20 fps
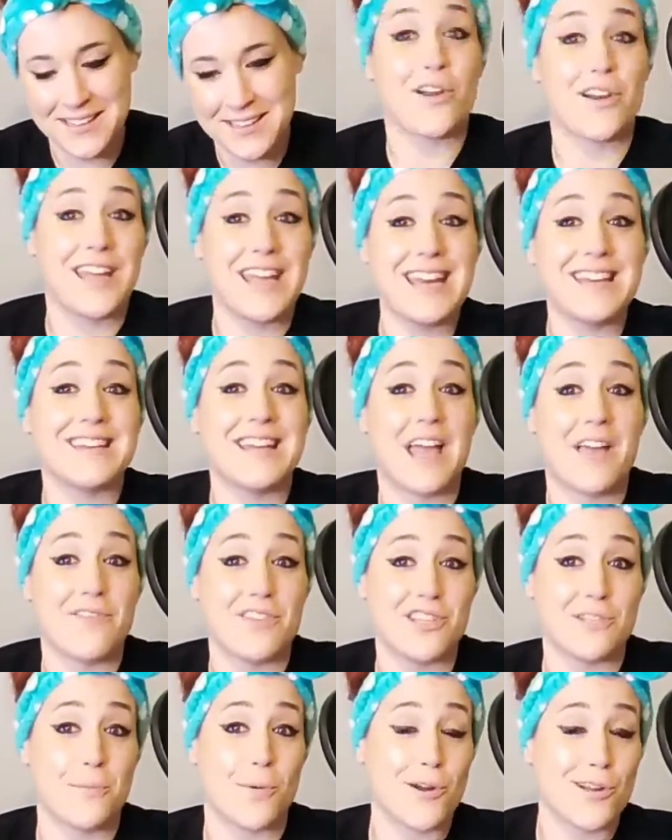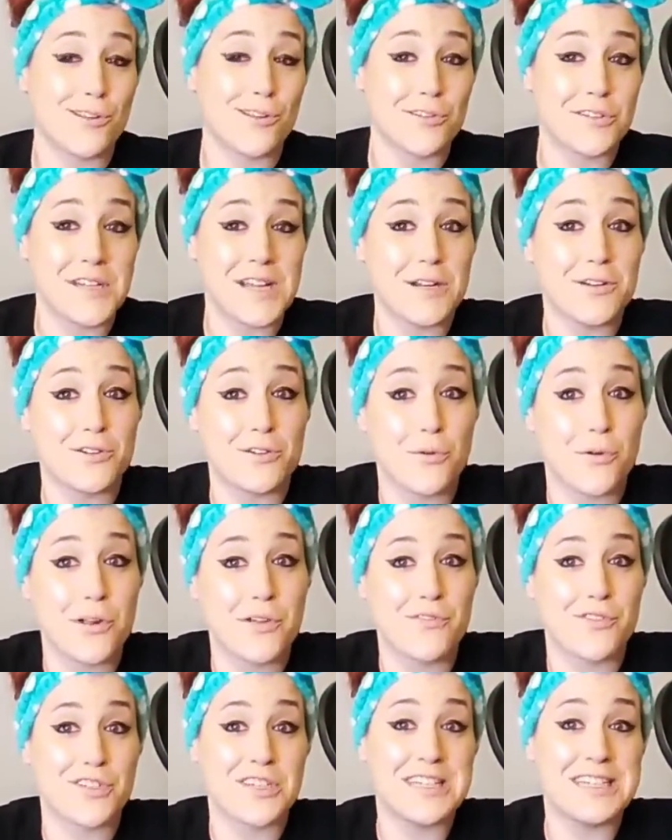We're going to get into heavy spoiler
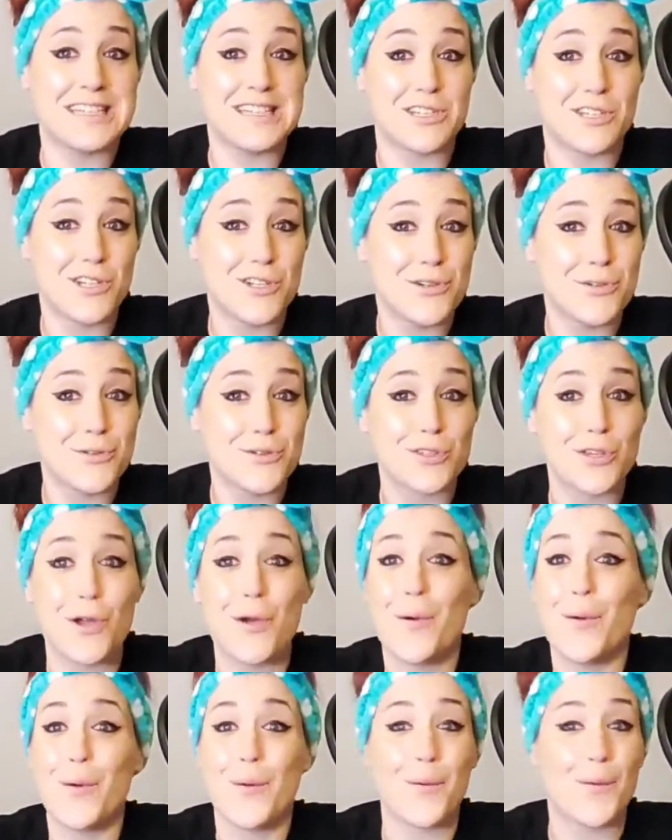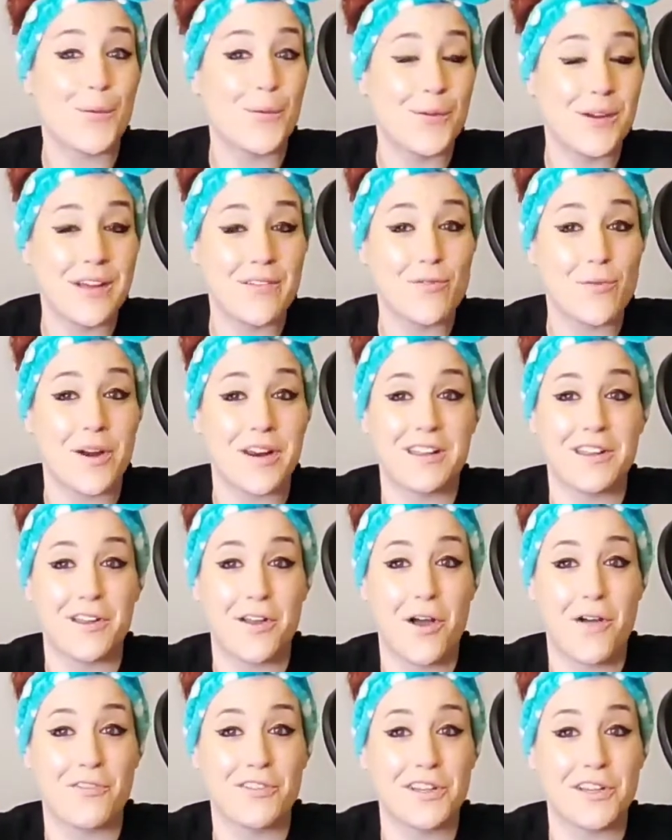territory for season 2, so if you want to
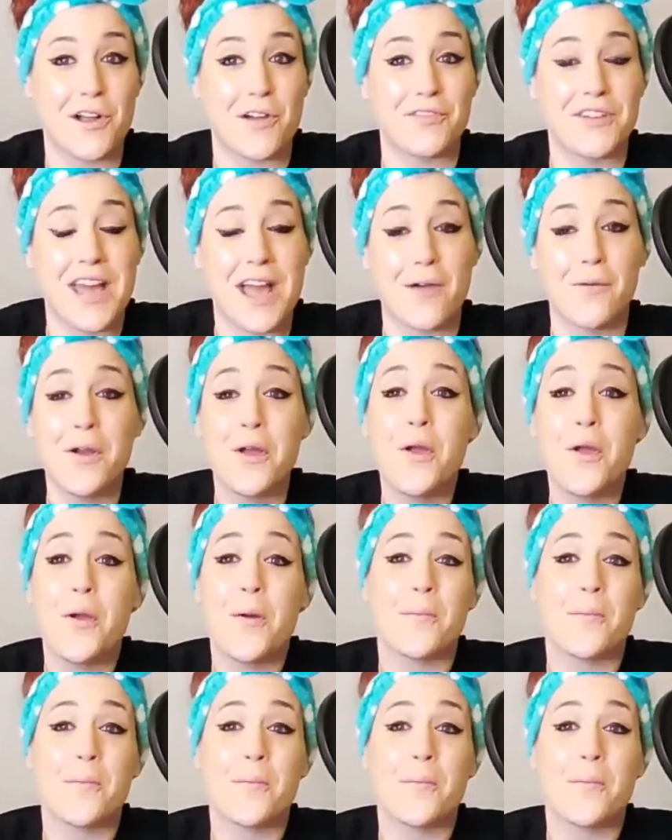click off now.